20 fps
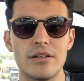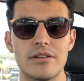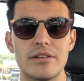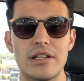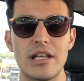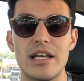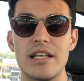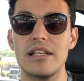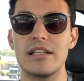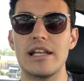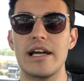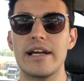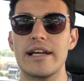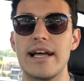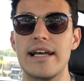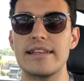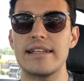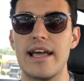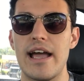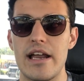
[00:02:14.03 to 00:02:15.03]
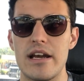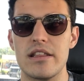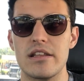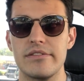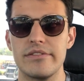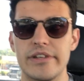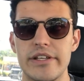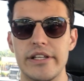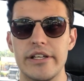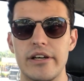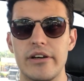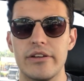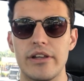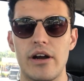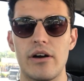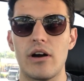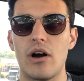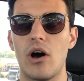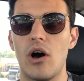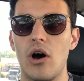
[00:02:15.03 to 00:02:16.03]
then like at the end of the video they
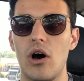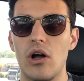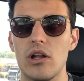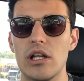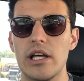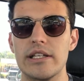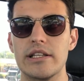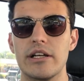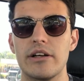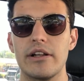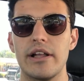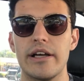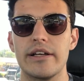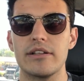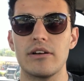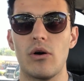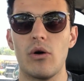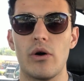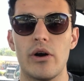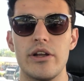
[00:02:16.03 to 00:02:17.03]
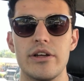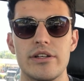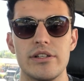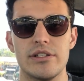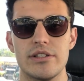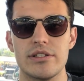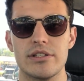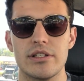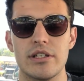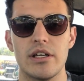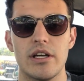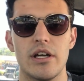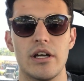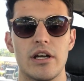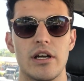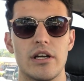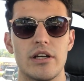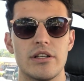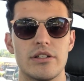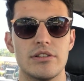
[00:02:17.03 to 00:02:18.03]
were all like they're like or you could just
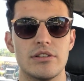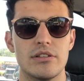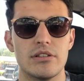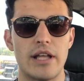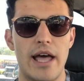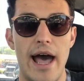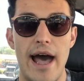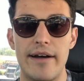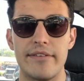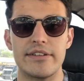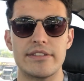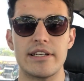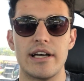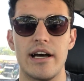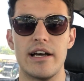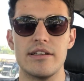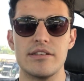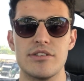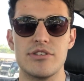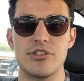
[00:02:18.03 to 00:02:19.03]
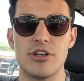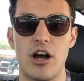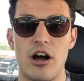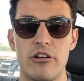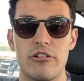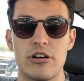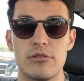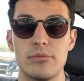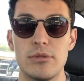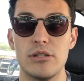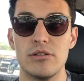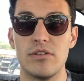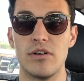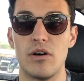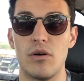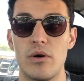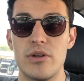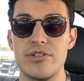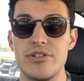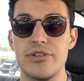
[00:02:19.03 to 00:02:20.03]
advertise junk
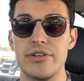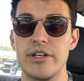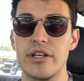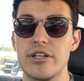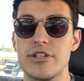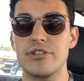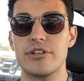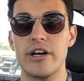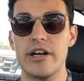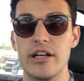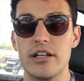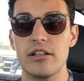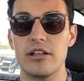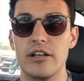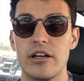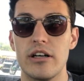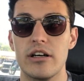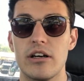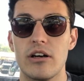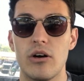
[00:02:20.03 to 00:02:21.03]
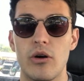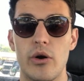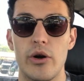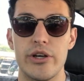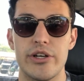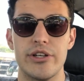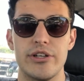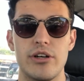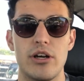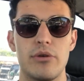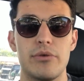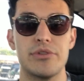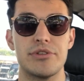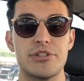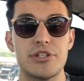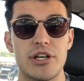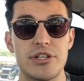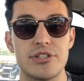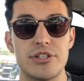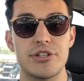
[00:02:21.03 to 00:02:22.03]
removal once you get a trailer, or you could do it with
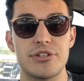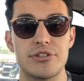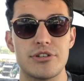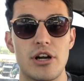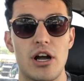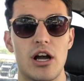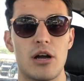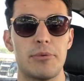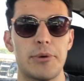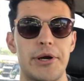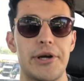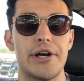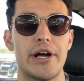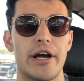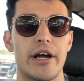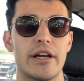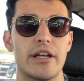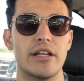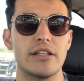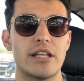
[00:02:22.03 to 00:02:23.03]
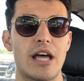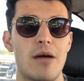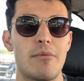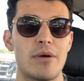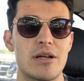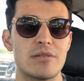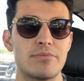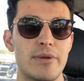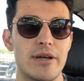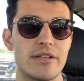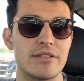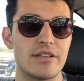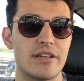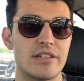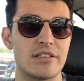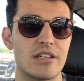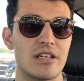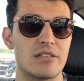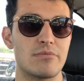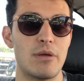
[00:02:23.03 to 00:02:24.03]
just your truck, but you're not gonna get that much
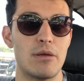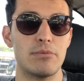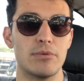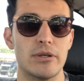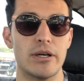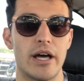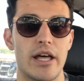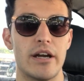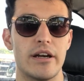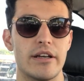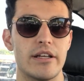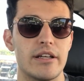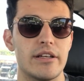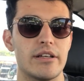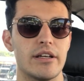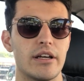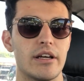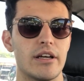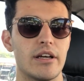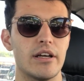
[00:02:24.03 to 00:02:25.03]
business because people kind of need